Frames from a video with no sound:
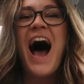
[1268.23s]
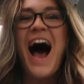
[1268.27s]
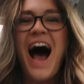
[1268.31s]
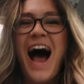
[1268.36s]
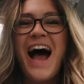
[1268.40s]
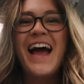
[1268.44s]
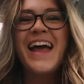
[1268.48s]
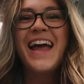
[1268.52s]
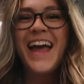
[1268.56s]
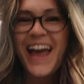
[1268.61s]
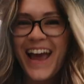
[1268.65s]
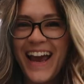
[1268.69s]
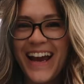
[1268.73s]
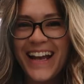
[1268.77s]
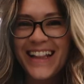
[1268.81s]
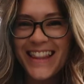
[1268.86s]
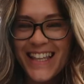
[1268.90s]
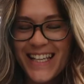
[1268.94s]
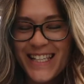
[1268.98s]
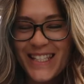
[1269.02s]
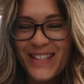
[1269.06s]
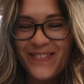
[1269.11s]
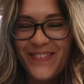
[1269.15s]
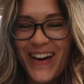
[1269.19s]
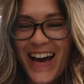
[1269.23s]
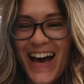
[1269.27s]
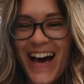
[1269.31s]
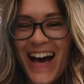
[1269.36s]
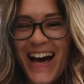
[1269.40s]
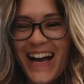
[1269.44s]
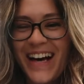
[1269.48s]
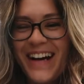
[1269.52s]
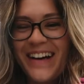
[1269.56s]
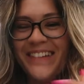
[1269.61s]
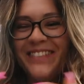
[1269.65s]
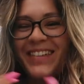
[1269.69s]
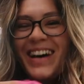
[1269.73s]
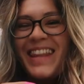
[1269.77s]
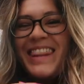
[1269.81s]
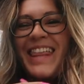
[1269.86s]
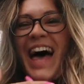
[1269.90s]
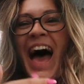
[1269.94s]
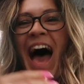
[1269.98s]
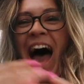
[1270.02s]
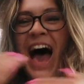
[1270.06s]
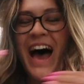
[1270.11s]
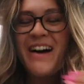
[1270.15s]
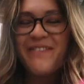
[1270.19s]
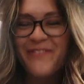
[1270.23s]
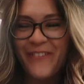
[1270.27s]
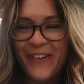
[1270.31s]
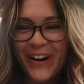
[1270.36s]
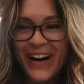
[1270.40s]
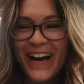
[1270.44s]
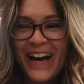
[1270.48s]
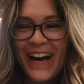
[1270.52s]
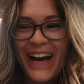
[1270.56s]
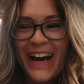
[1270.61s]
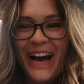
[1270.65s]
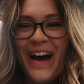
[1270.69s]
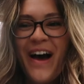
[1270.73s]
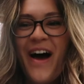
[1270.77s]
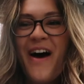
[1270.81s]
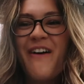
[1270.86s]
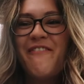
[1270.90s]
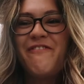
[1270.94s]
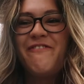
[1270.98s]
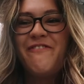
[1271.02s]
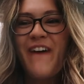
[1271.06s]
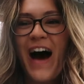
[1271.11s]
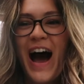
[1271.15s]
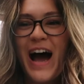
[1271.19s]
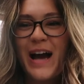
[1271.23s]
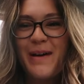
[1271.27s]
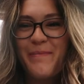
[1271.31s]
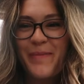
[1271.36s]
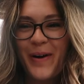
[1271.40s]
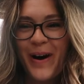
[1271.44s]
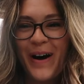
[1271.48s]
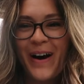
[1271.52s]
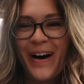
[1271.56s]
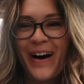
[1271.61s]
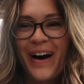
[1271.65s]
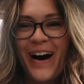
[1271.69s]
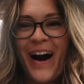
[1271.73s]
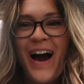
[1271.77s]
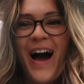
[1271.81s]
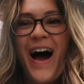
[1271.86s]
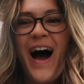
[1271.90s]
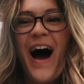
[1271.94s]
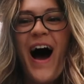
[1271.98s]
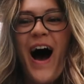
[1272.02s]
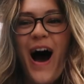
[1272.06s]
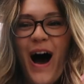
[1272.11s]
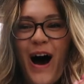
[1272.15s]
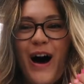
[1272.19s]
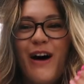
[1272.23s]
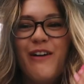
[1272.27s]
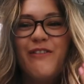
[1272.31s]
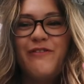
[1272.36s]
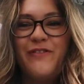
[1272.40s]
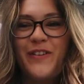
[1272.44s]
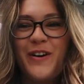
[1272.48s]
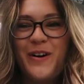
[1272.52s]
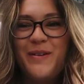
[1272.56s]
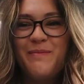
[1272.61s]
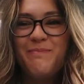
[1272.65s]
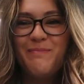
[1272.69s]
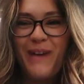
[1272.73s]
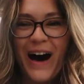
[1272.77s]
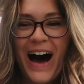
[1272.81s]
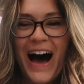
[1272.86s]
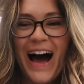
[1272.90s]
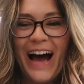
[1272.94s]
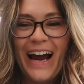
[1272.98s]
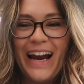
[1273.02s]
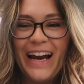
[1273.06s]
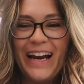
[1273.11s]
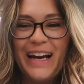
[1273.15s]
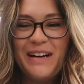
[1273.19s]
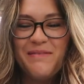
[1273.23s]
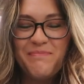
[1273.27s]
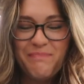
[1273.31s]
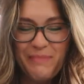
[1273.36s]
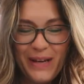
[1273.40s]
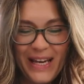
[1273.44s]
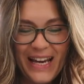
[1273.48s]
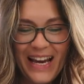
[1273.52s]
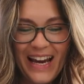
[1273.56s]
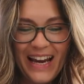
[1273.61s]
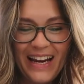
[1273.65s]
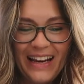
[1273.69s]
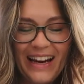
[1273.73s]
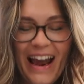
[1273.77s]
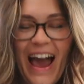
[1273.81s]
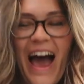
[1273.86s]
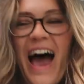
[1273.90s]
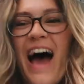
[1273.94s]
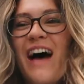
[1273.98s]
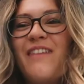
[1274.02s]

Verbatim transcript: I hate this man with every fiber of my being.